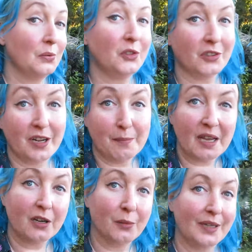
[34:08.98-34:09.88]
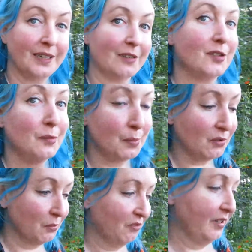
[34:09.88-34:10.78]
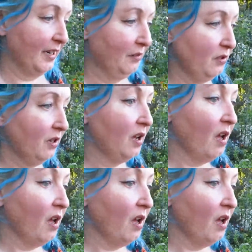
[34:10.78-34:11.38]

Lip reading: We shall now make our way down to the bottom greenhouse.